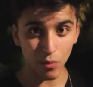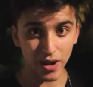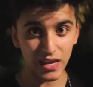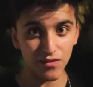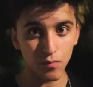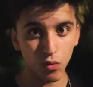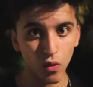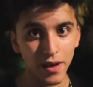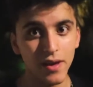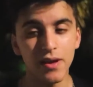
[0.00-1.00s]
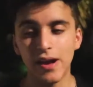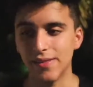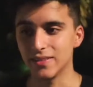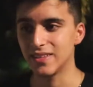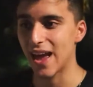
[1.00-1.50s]
break-even point,
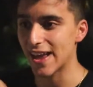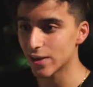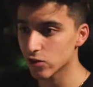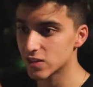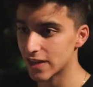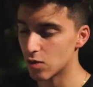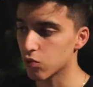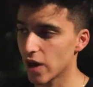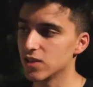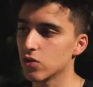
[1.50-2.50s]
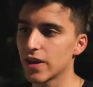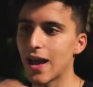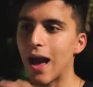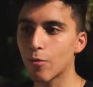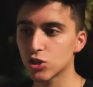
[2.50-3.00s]
and then take your sale price, okay,
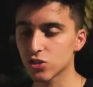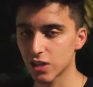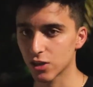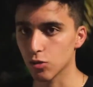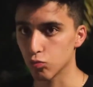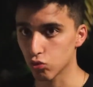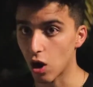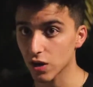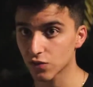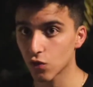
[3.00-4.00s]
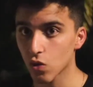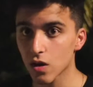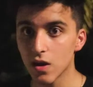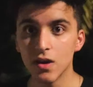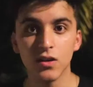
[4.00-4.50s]
how much you're selling your product
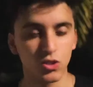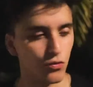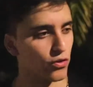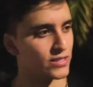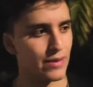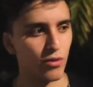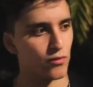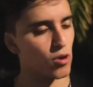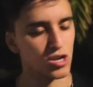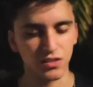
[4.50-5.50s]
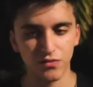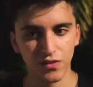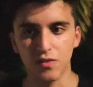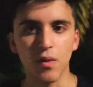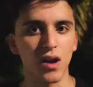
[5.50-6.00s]
for. So for example, if your product is
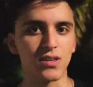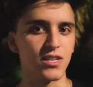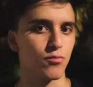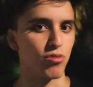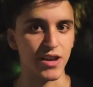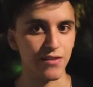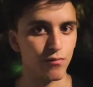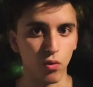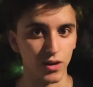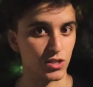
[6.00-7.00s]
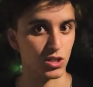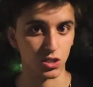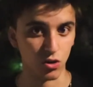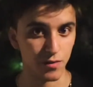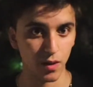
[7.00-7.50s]
$50 and your break-even point is
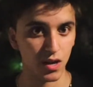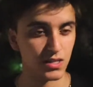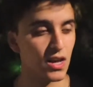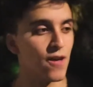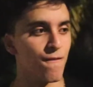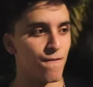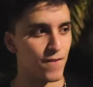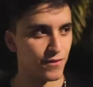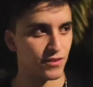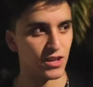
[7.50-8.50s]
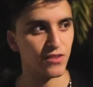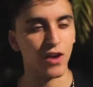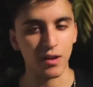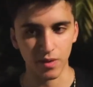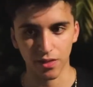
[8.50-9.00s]
$30, 50
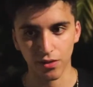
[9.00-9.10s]
divided by